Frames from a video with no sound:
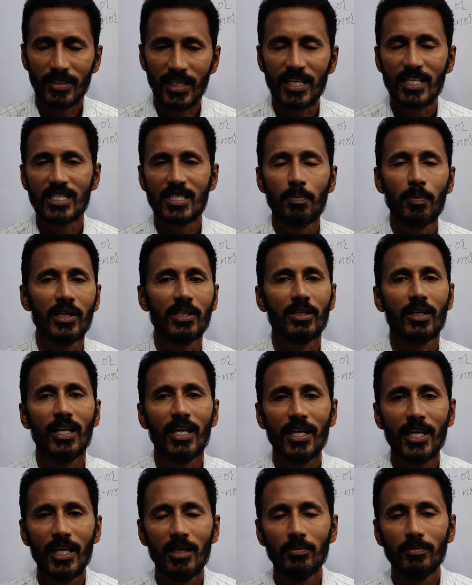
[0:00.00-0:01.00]
there is a
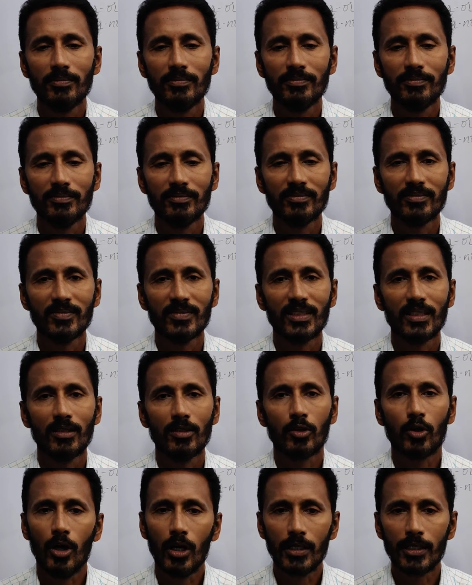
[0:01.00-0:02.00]
particular name
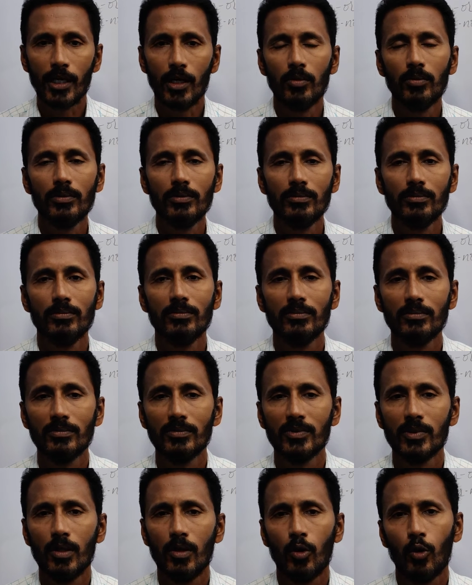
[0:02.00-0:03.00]
called
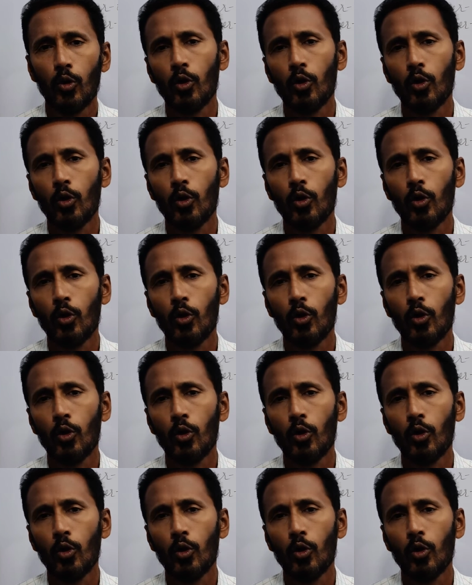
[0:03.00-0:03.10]
noun.